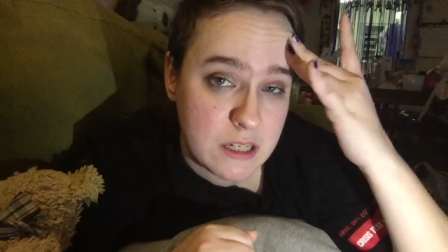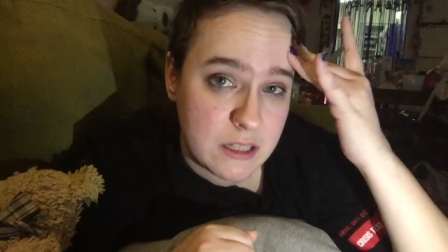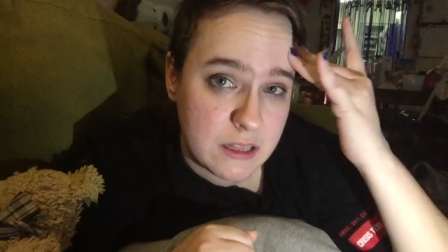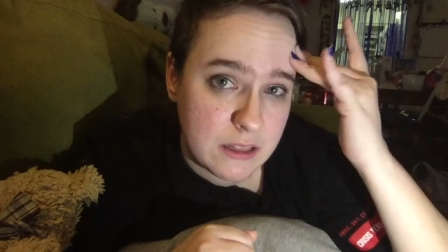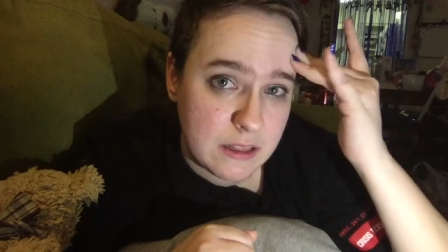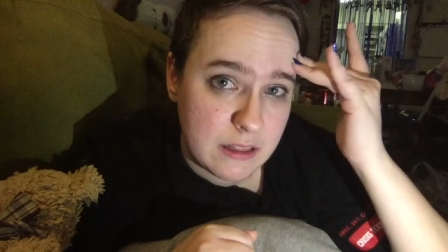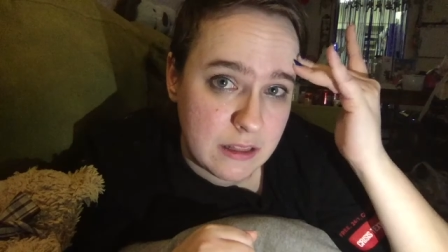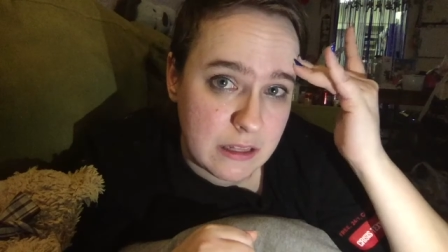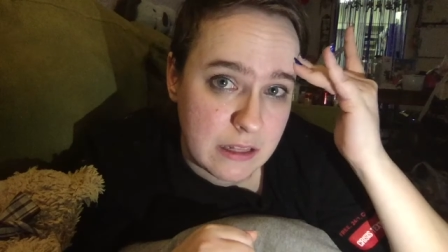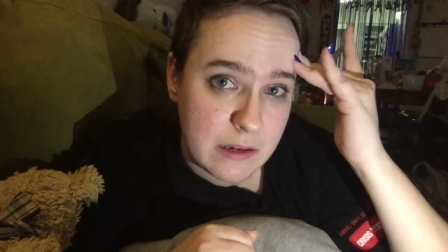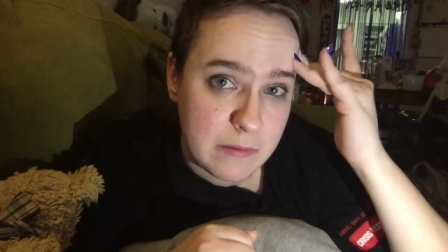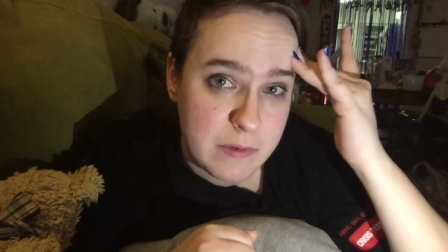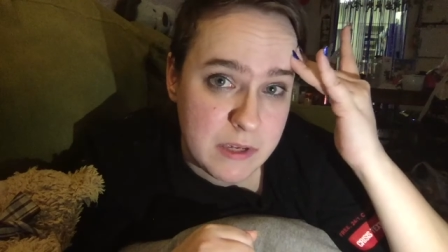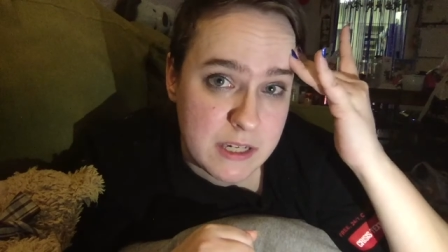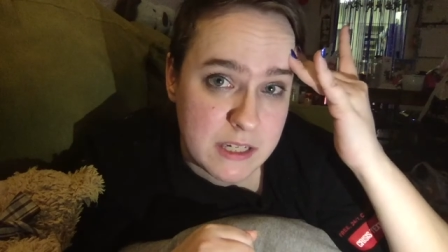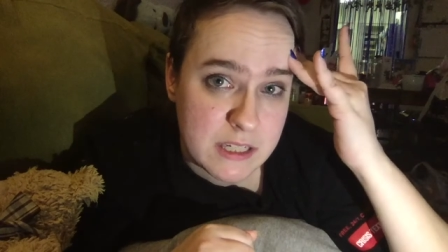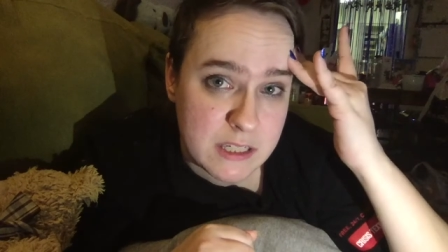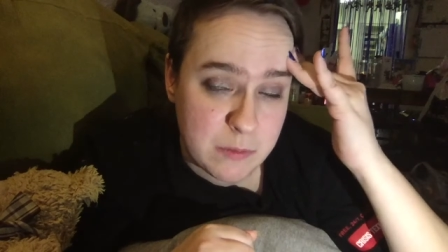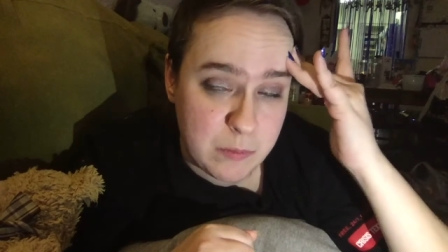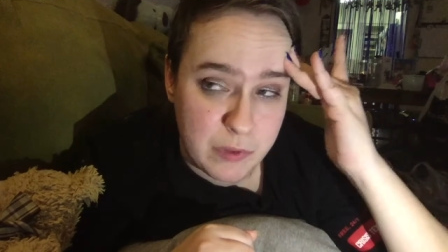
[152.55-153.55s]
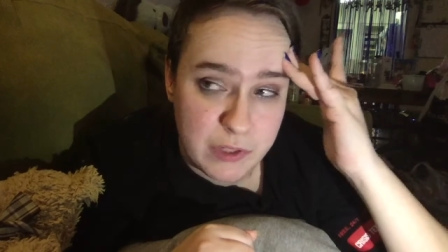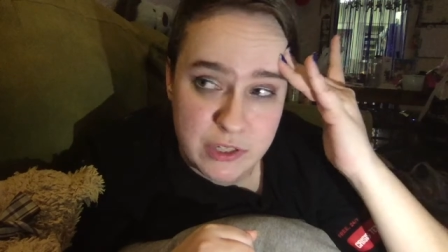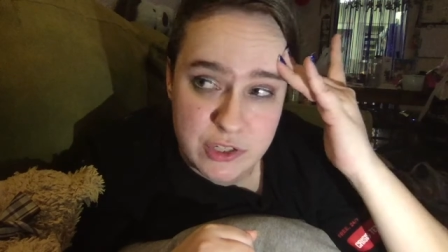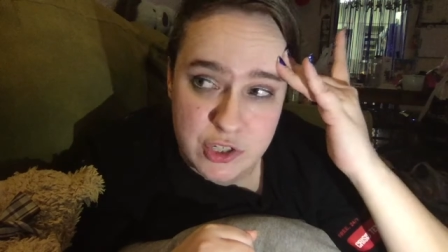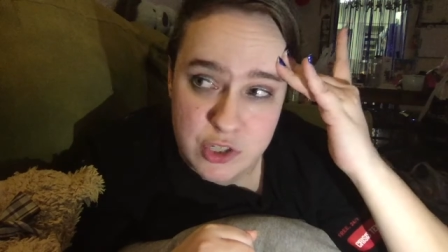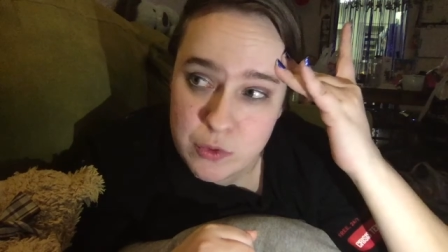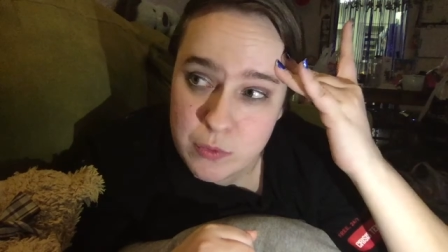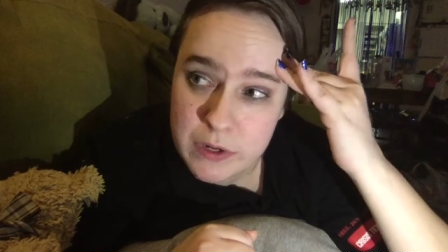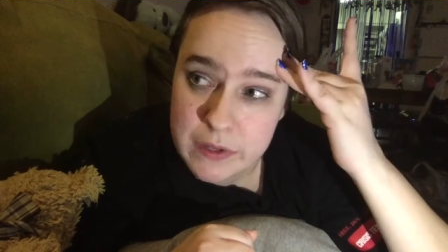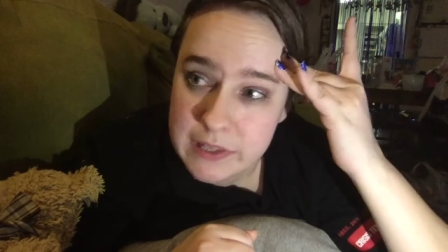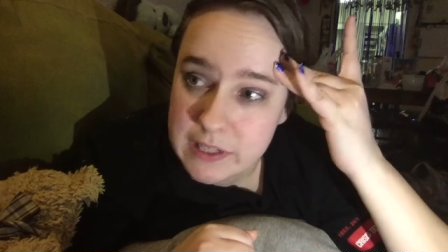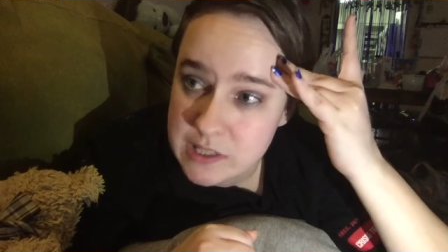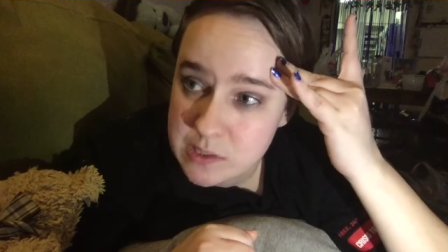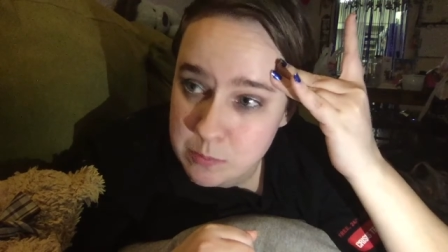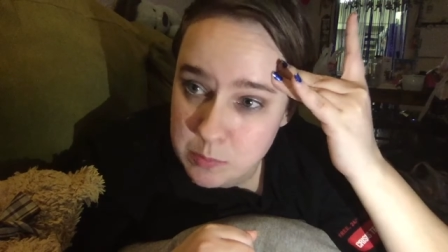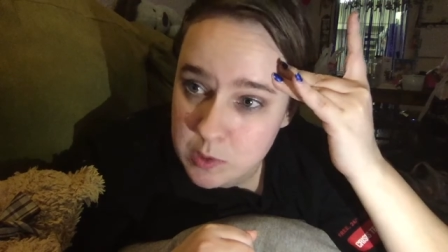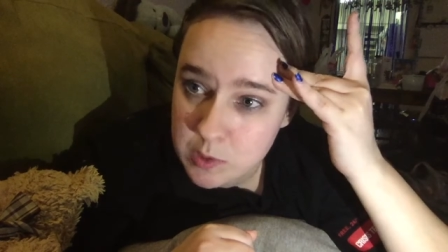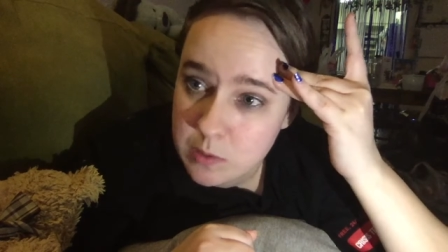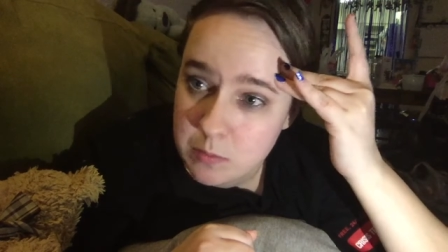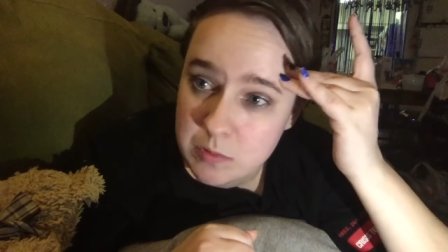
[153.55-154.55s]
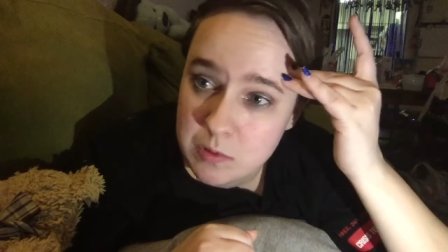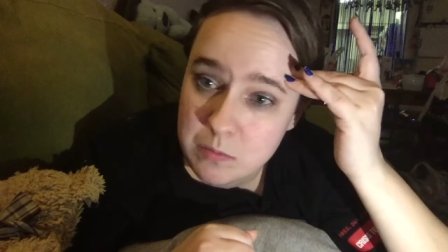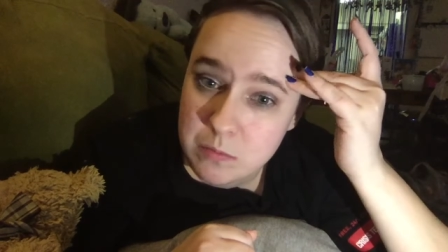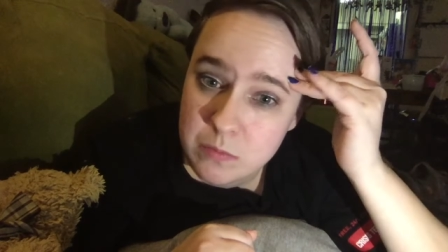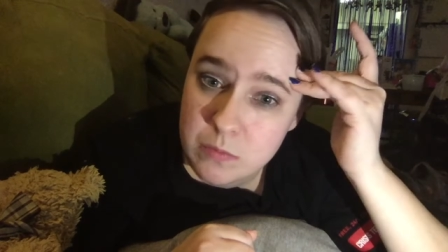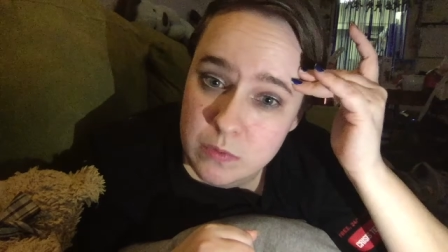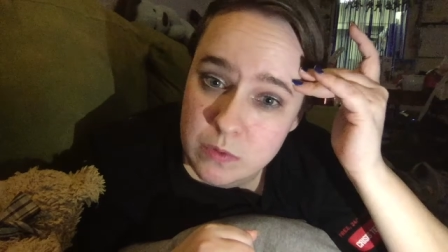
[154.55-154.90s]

Let me explain to you why that's a problem.